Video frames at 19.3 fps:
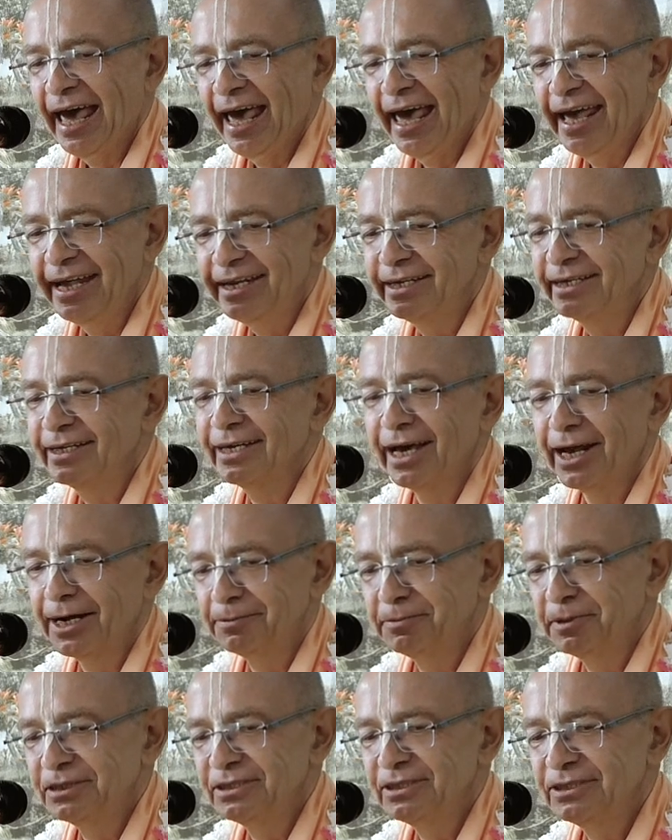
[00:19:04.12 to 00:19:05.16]
any
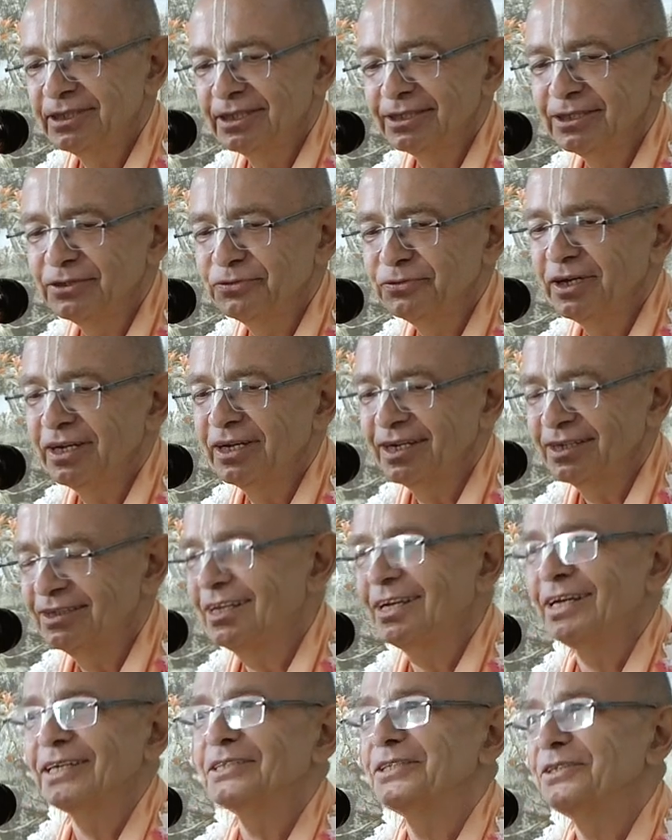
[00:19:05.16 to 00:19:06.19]
garbage in a very
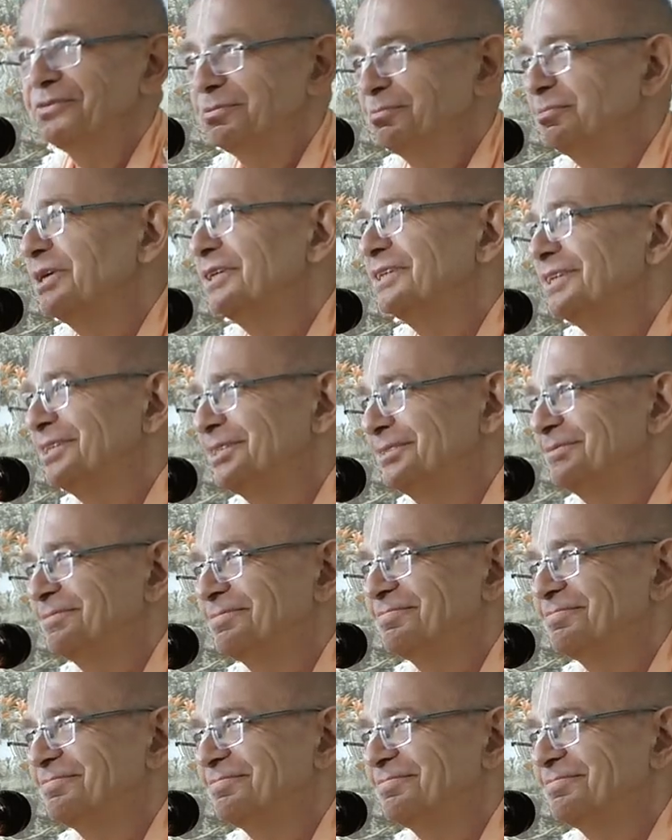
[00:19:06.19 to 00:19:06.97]
attractive manner.